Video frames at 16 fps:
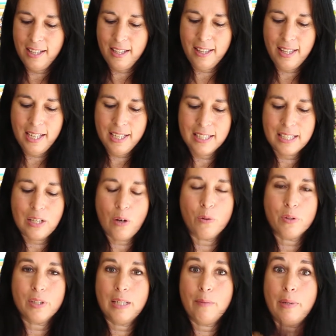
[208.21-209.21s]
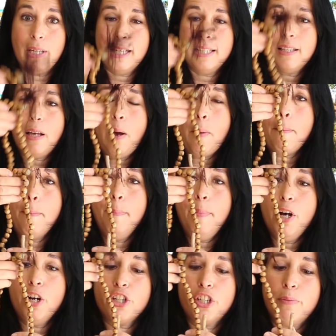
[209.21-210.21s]
These Tulasi beads are
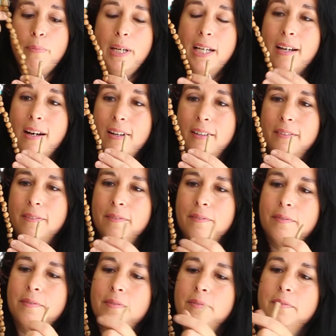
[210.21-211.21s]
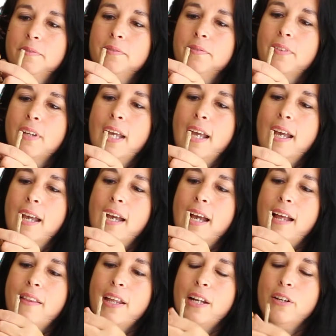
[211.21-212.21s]
much bigger
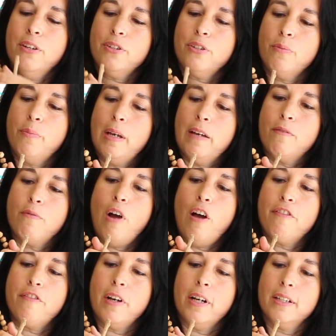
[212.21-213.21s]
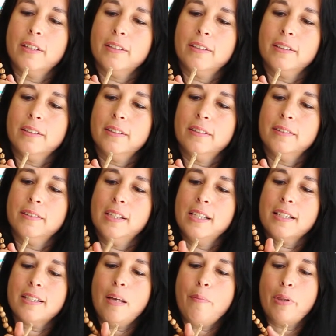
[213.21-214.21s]
and a little bit rougher.
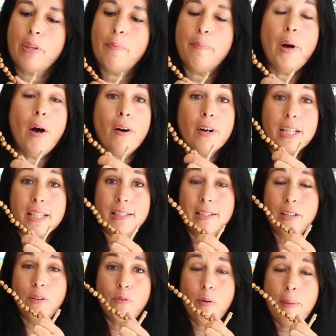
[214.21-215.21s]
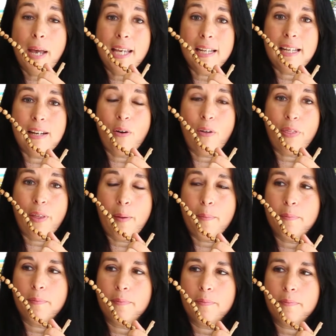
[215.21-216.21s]
Some of the bark is still remaining on them.